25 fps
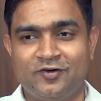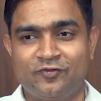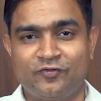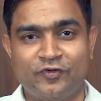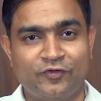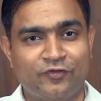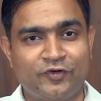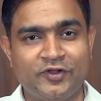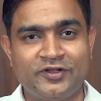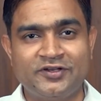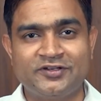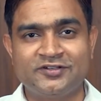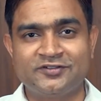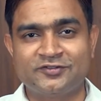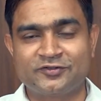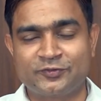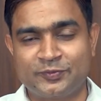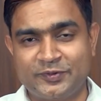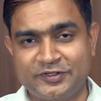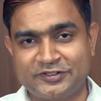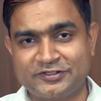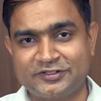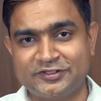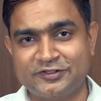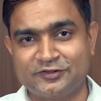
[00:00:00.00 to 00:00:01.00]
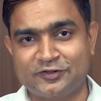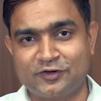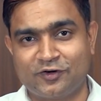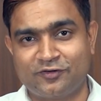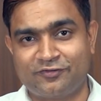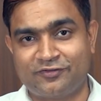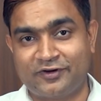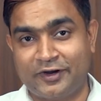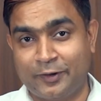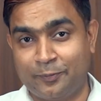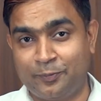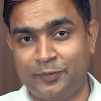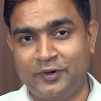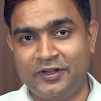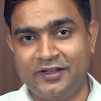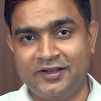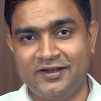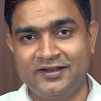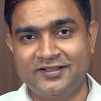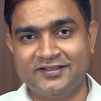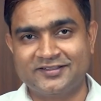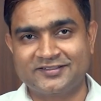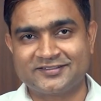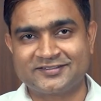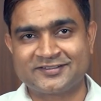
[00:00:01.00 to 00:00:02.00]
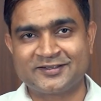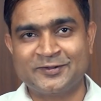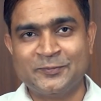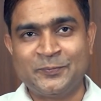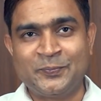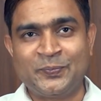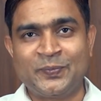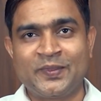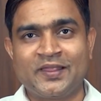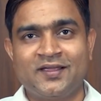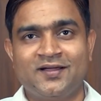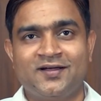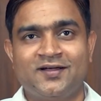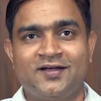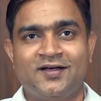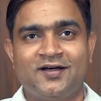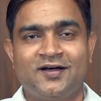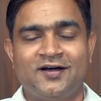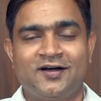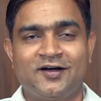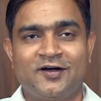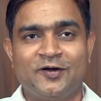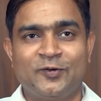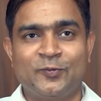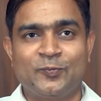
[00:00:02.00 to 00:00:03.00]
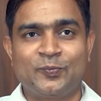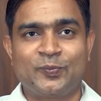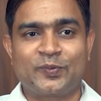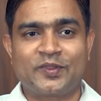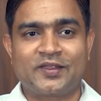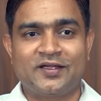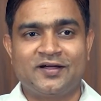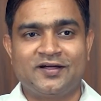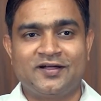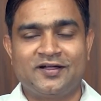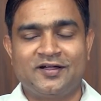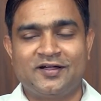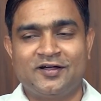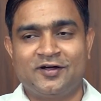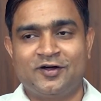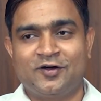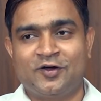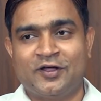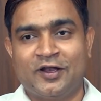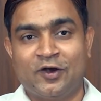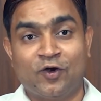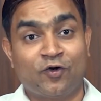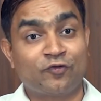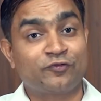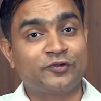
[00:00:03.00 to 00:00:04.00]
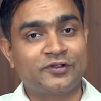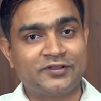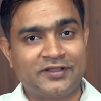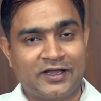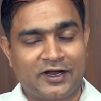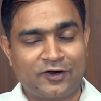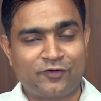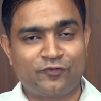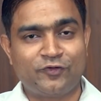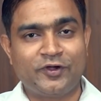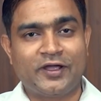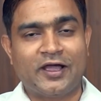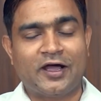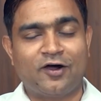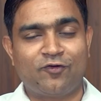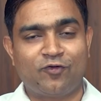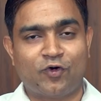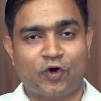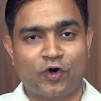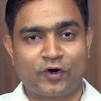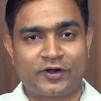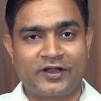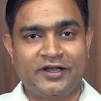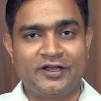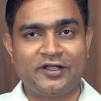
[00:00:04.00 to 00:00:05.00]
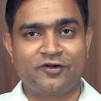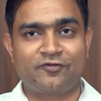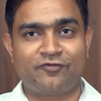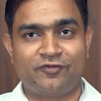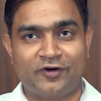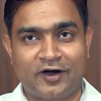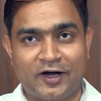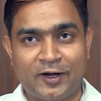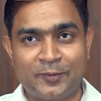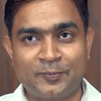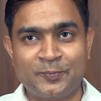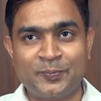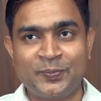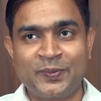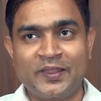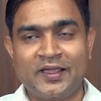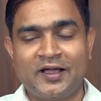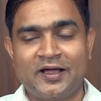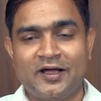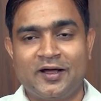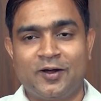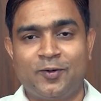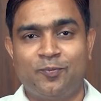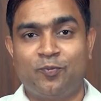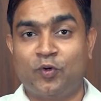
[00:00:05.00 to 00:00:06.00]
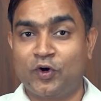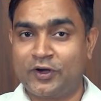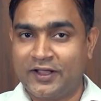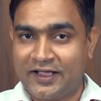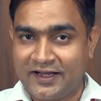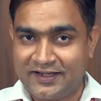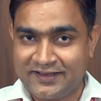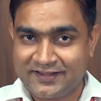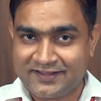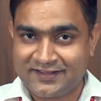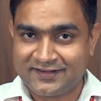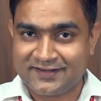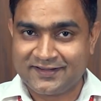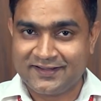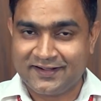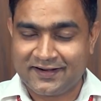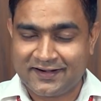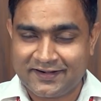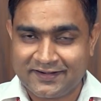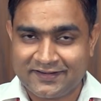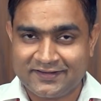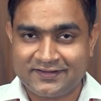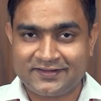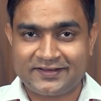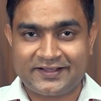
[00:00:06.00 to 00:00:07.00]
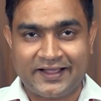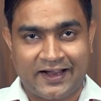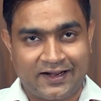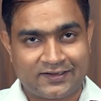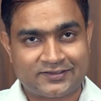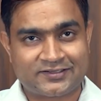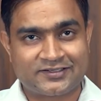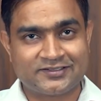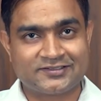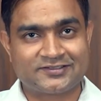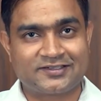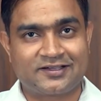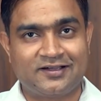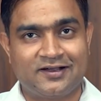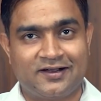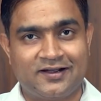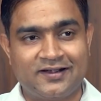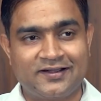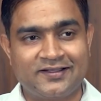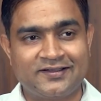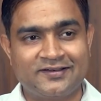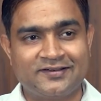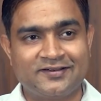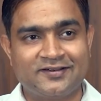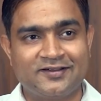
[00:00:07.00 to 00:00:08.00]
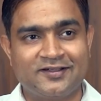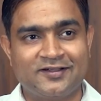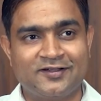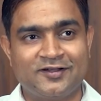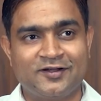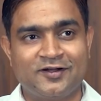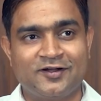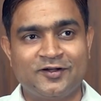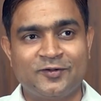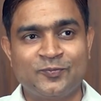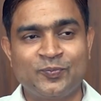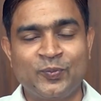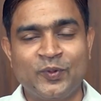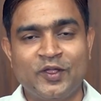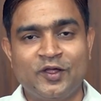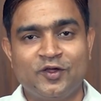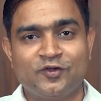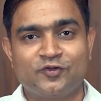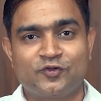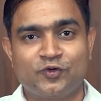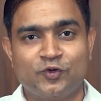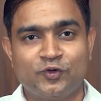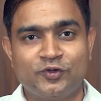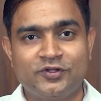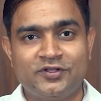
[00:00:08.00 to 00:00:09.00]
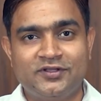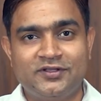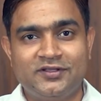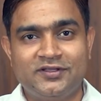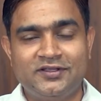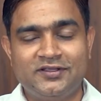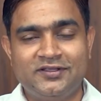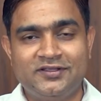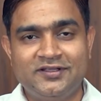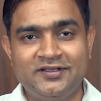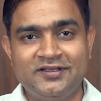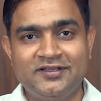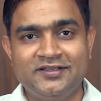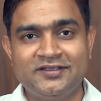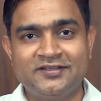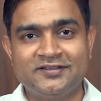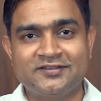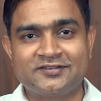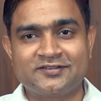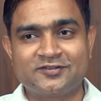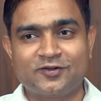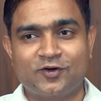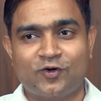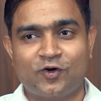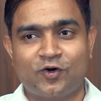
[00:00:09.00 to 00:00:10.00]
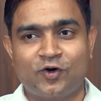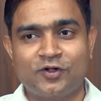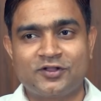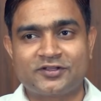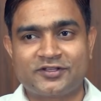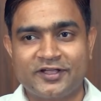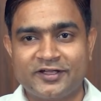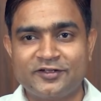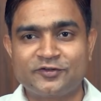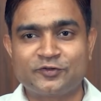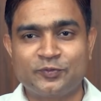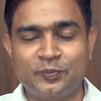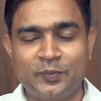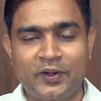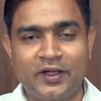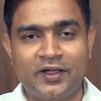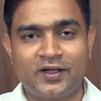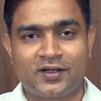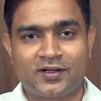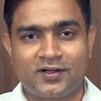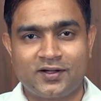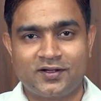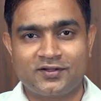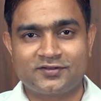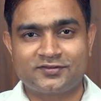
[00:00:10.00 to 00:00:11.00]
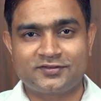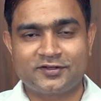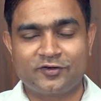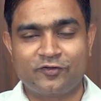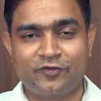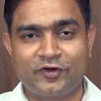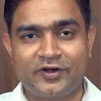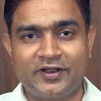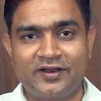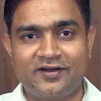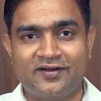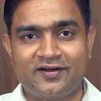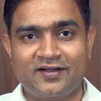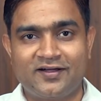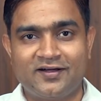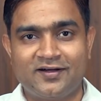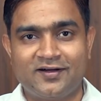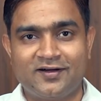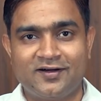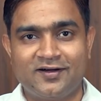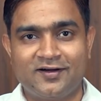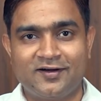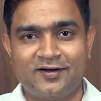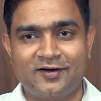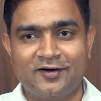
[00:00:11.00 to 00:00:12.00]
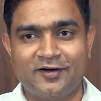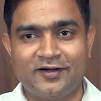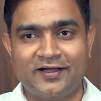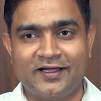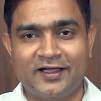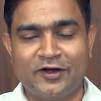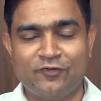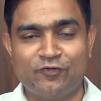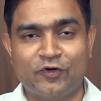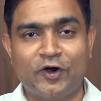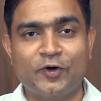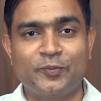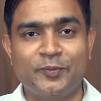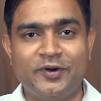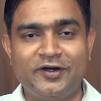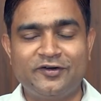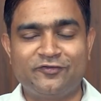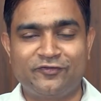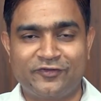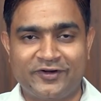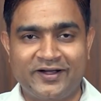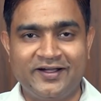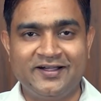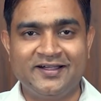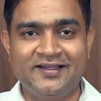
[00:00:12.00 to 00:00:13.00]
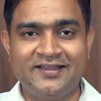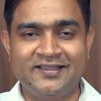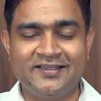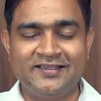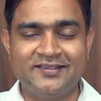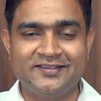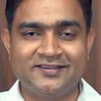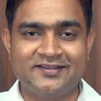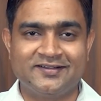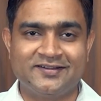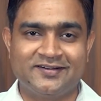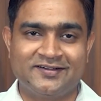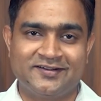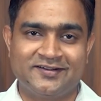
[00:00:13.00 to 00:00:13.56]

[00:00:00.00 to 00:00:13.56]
15 species of reptilians. Along with that, we have organic farm, botanical garden, cactus garden. So these all things make us a very environment friendly